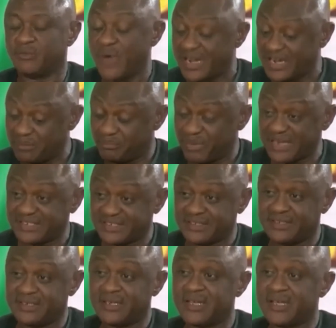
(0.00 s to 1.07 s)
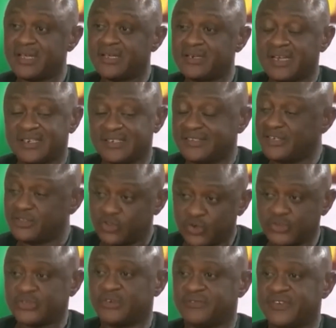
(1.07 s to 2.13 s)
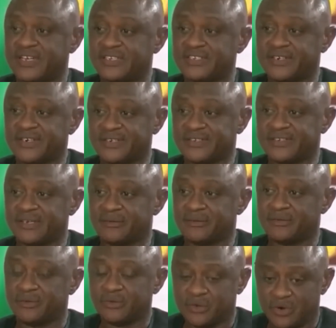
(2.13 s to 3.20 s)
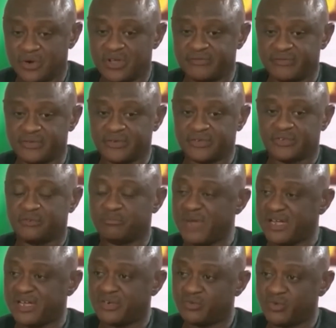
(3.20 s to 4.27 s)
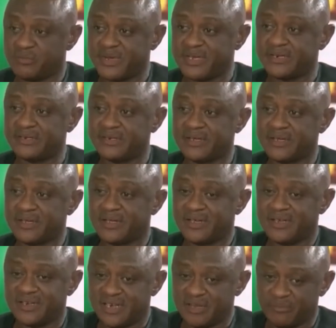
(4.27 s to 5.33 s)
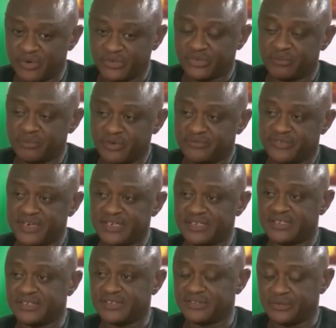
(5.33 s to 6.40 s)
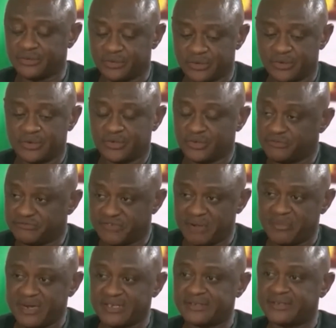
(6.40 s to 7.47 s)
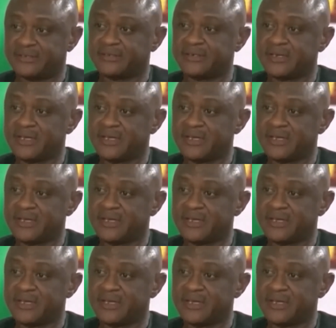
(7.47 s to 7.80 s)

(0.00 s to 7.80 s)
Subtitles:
We are the party that is the toast of Nigerians now. You go even to market women In the most remote villages, you go to farmers,